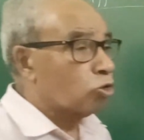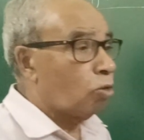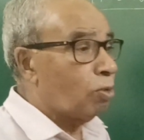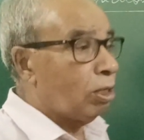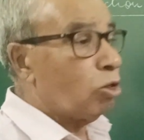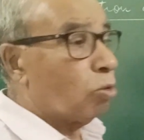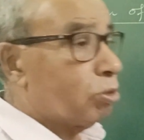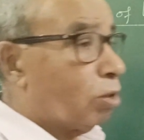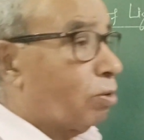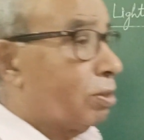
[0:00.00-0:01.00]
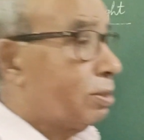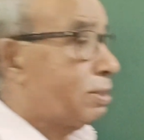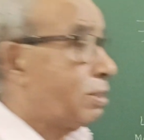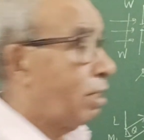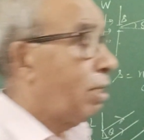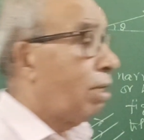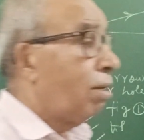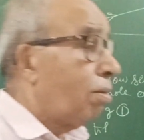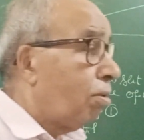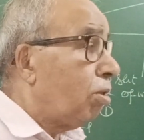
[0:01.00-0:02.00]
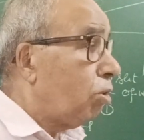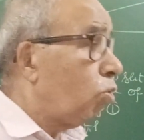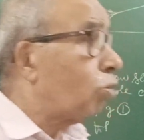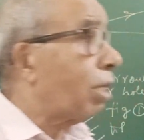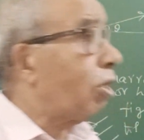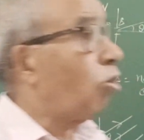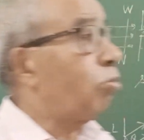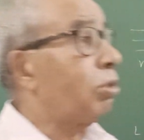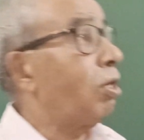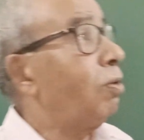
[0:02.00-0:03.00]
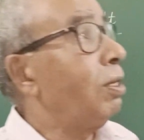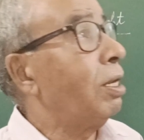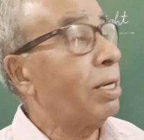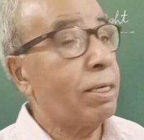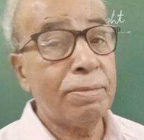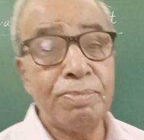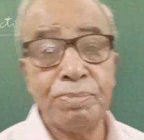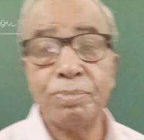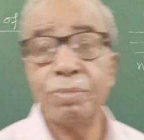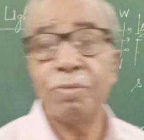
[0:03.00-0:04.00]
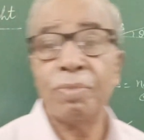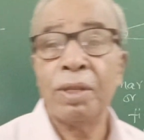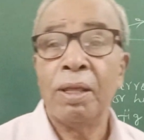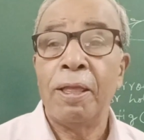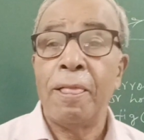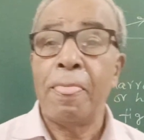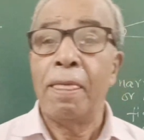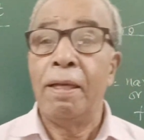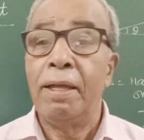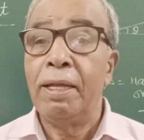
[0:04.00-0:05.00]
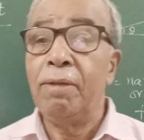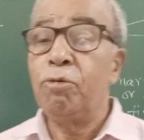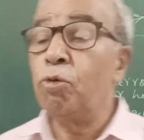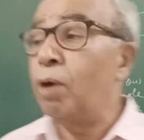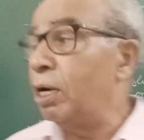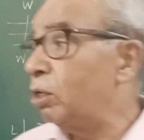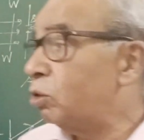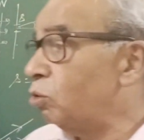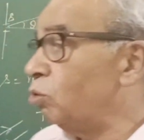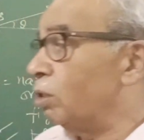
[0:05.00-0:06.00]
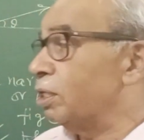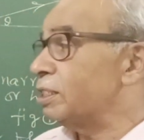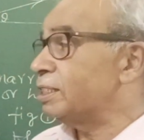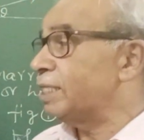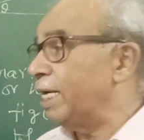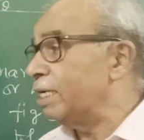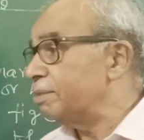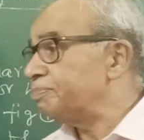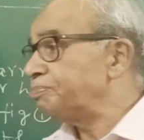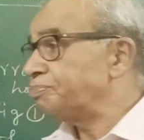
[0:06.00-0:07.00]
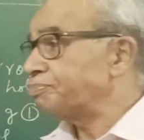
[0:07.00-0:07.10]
commonly observed. You can observe here, if you want to understand.